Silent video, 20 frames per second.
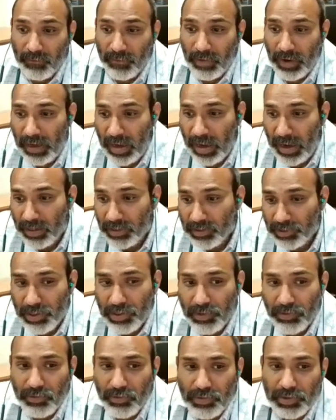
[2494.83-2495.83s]
while
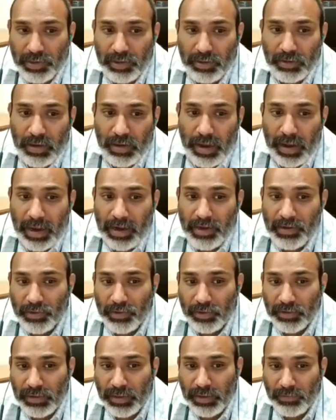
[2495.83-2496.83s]
execution
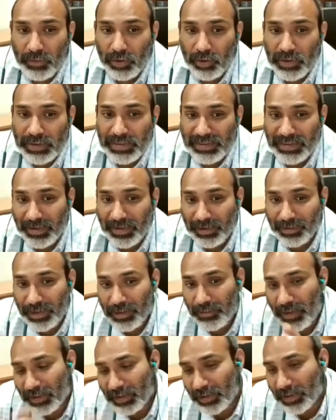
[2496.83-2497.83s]
ensures that what is
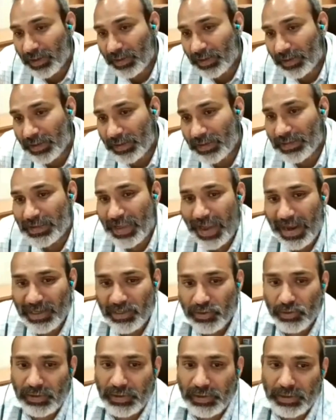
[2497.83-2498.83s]
directed by the decree it is
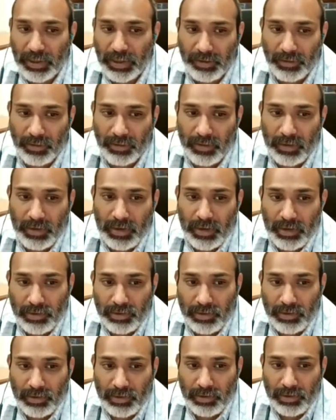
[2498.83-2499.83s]
actually done.
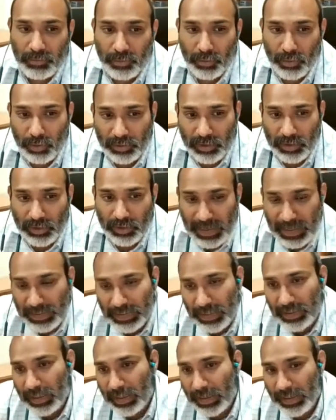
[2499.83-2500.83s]
So both are
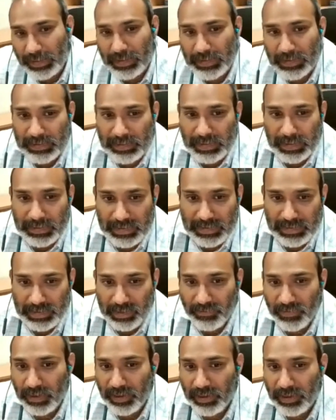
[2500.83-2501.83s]
interconnected stage in
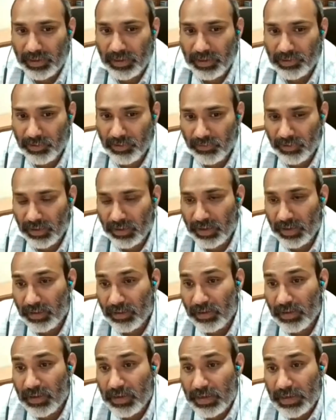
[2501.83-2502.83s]
civil litigation, where
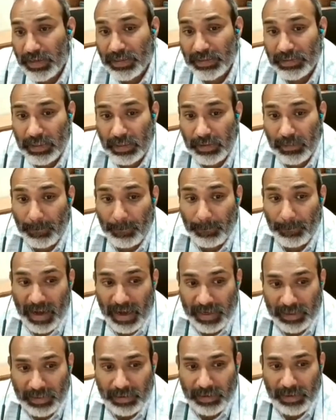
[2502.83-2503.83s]
it is
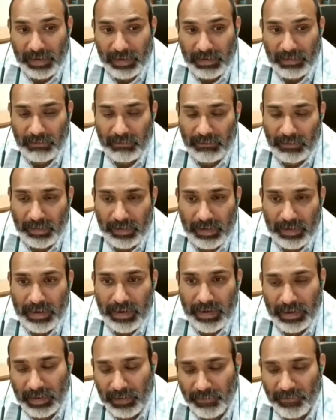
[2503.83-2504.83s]
practically
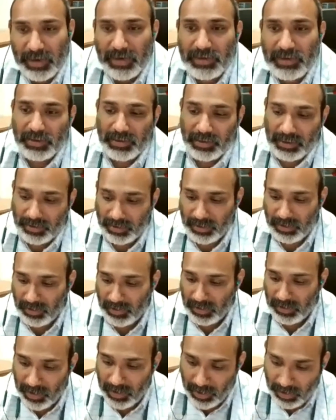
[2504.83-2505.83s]
it affects the decree.
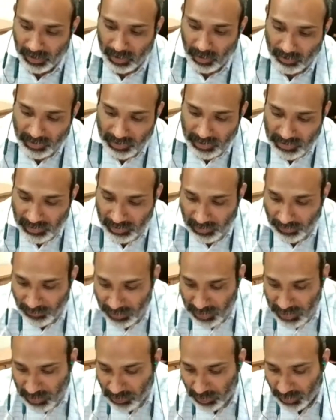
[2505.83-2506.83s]
Now there is a
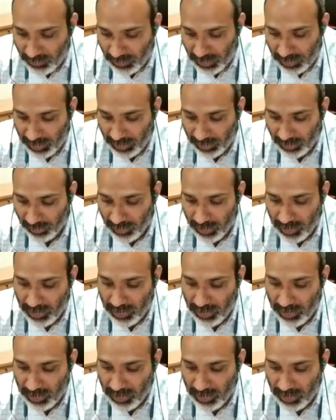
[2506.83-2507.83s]
difference between
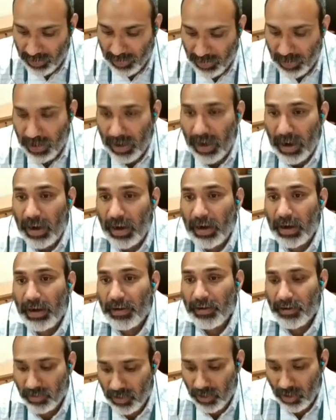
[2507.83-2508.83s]
decree
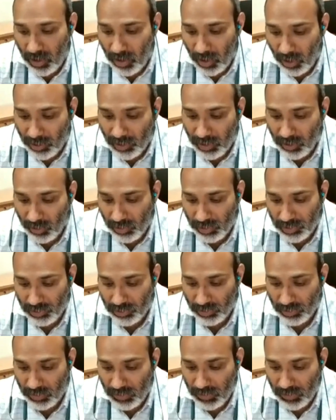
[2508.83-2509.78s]
and order also.